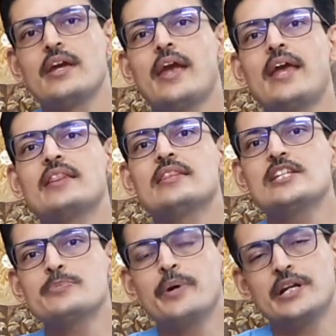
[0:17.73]
And
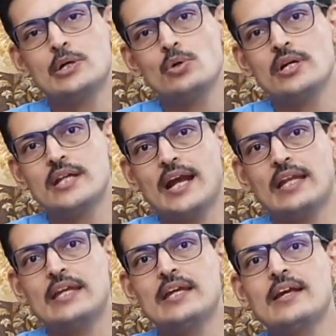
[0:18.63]
this particular
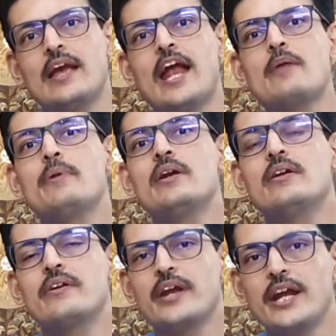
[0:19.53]
technique had been
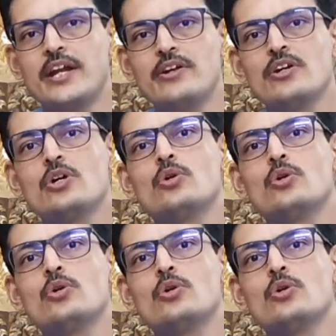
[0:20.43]
trained